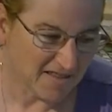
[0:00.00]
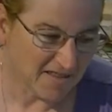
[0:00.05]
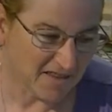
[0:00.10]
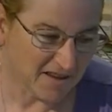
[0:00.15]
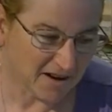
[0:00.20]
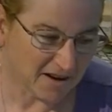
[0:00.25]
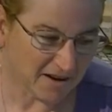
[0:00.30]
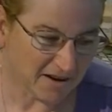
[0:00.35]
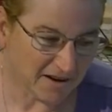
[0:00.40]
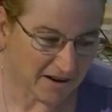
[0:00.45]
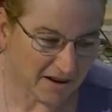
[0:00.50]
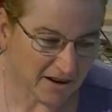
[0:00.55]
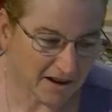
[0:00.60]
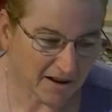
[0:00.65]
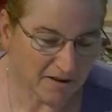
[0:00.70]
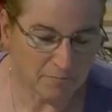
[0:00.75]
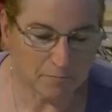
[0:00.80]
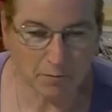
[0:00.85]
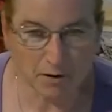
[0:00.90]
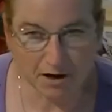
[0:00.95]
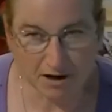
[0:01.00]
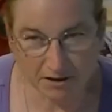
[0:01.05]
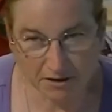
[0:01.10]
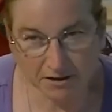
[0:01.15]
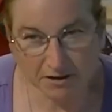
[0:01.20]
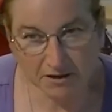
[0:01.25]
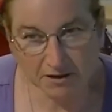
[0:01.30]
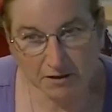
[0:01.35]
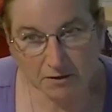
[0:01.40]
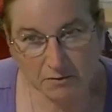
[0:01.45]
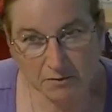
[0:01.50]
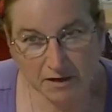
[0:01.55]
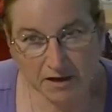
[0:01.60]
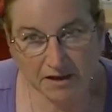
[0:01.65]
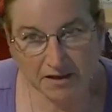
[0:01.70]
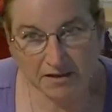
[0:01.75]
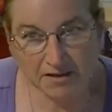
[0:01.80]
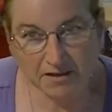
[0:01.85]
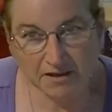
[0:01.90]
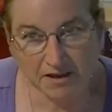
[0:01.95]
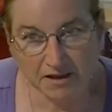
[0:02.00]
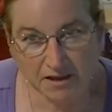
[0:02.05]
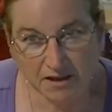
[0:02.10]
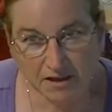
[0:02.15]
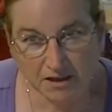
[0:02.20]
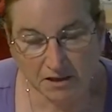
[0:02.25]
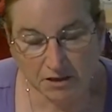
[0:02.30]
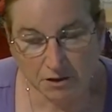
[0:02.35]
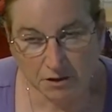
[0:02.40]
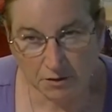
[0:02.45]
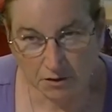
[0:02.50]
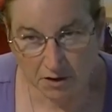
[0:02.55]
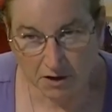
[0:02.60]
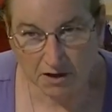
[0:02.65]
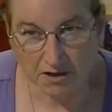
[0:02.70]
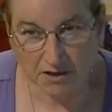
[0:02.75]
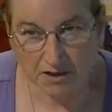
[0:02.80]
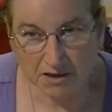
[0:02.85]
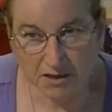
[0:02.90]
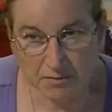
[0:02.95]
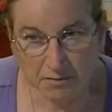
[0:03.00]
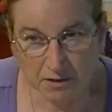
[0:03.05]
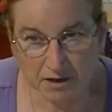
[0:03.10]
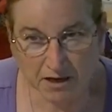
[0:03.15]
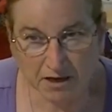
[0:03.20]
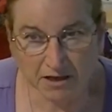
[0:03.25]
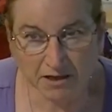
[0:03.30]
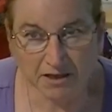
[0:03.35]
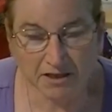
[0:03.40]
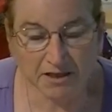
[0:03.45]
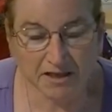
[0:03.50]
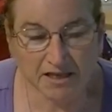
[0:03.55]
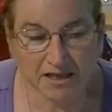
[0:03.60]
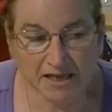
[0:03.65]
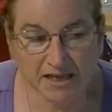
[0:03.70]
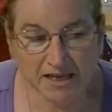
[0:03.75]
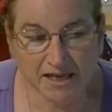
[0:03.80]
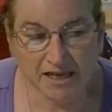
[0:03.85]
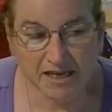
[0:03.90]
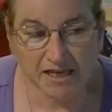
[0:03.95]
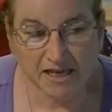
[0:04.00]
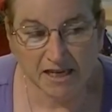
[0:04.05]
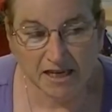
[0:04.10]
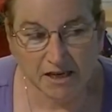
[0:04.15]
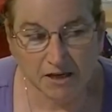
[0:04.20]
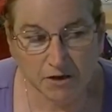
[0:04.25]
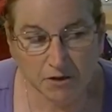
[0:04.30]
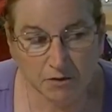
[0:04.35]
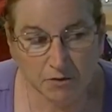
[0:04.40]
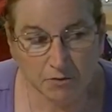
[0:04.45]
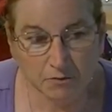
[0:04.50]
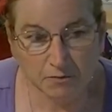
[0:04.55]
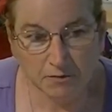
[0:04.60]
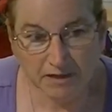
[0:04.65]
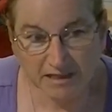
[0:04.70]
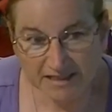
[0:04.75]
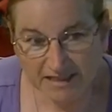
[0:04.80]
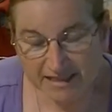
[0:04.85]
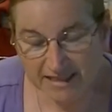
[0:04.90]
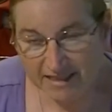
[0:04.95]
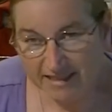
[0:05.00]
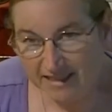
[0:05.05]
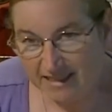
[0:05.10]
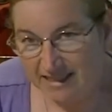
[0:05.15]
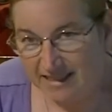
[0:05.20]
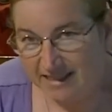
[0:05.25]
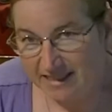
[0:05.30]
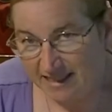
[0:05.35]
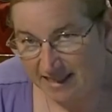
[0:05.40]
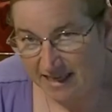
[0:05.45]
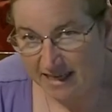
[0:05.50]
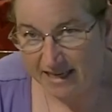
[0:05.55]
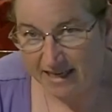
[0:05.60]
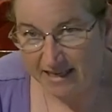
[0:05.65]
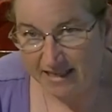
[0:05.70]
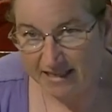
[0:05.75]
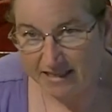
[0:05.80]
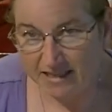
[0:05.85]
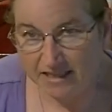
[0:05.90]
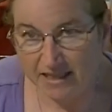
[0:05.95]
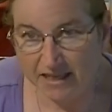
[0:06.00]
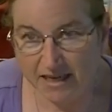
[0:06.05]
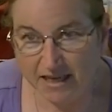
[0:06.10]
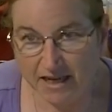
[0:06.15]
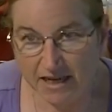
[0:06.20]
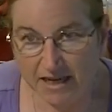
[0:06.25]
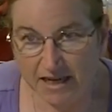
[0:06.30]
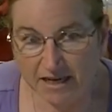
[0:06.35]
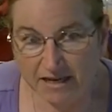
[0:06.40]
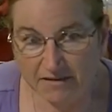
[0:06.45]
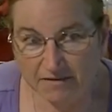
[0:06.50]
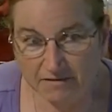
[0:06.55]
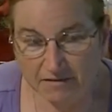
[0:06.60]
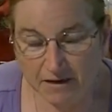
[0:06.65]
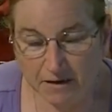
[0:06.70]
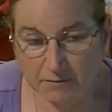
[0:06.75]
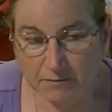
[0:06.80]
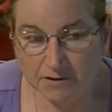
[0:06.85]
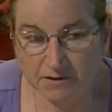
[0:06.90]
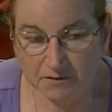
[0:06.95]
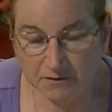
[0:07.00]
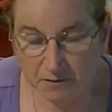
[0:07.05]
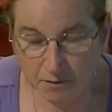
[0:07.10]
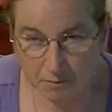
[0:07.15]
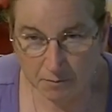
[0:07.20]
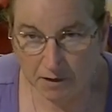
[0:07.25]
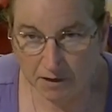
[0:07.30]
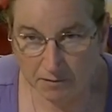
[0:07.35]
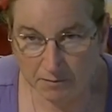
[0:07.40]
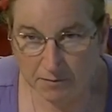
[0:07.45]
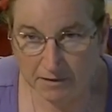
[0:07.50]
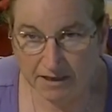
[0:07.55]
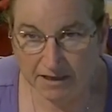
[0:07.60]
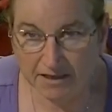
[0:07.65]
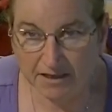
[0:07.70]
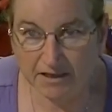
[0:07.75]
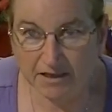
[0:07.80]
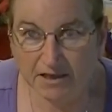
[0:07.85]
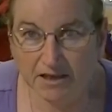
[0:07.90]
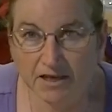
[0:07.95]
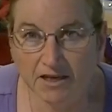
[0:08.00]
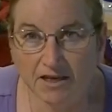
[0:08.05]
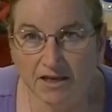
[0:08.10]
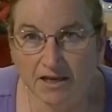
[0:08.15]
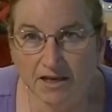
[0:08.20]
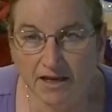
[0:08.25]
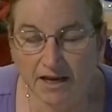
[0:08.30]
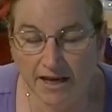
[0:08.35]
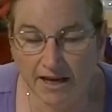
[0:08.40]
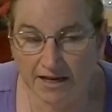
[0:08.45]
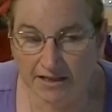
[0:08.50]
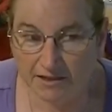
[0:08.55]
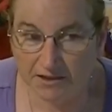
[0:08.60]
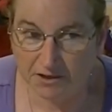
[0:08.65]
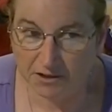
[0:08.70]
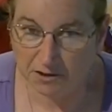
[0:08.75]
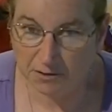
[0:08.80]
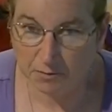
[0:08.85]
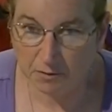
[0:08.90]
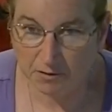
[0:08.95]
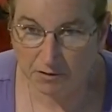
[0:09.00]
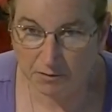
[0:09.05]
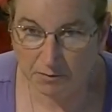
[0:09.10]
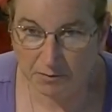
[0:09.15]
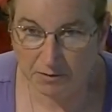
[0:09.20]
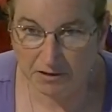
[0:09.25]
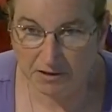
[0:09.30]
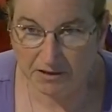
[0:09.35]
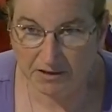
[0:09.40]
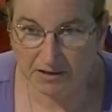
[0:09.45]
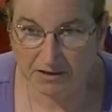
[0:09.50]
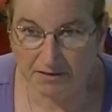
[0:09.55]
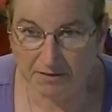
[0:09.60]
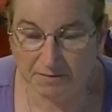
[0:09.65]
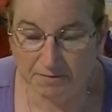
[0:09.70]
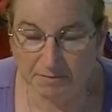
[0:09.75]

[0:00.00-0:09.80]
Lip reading: They have partnered with TRONSMART, who recently signed a famous football player as their spokesperson